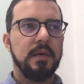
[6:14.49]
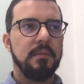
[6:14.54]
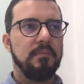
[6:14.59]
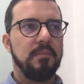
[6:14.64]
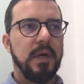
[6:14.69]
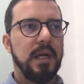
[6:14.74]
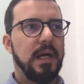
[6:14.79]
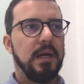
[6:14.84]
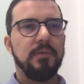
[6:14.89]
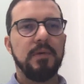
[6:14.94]

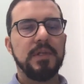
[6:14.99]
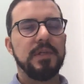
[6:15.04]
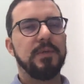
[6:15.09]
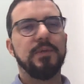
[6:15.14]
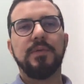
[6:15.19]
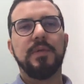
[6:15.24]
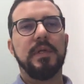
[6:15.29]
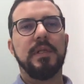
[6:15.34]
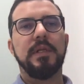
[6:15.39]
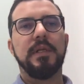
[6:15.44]
but I wasn't
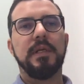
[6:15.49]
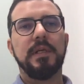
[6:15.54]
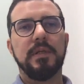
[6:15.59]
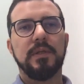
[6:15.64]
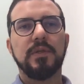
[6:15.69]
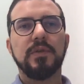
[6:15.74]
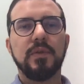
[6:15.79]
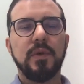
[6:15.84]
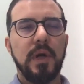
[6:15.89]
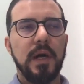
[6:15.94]
really
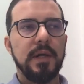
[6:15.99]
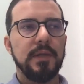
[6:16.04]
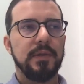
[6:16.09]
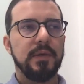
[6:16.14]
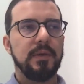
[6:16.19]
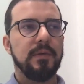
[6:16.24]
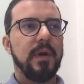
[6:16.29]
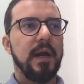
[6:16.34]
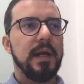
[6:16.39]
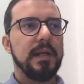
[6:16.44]
trying to
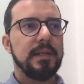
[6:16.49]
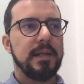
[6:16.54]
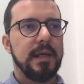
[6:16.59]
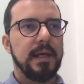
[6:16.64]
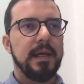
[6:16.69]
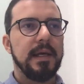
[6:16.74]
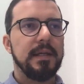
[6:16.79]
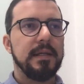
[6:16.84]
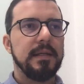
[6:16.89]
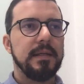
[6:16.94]
create
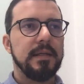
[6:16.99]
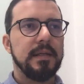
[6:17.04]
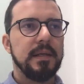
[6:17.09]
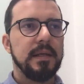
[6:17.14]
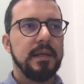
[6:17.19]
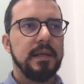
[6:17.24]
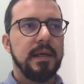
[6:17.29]
an